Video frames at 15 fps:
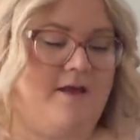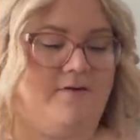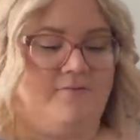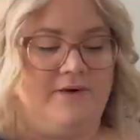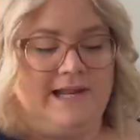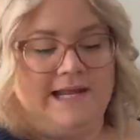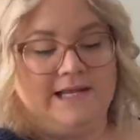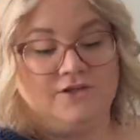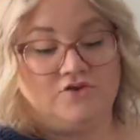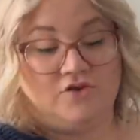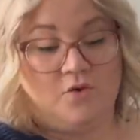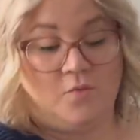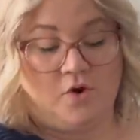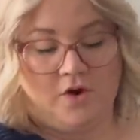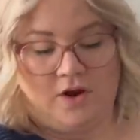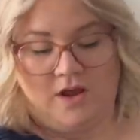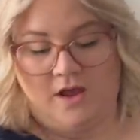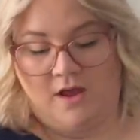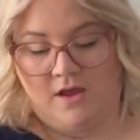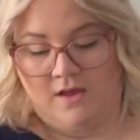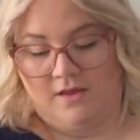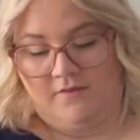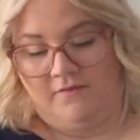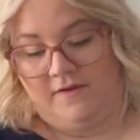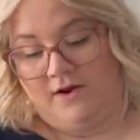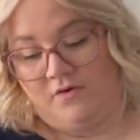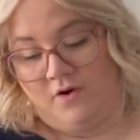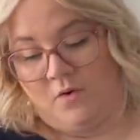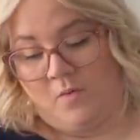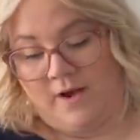really enjoy working
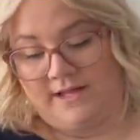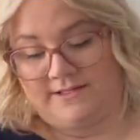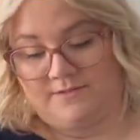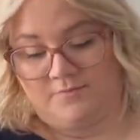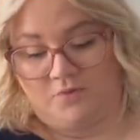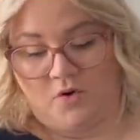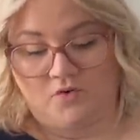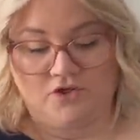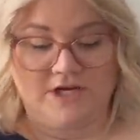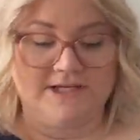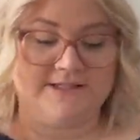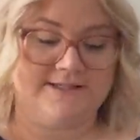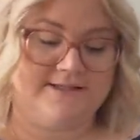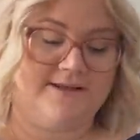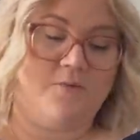fingering weight projects,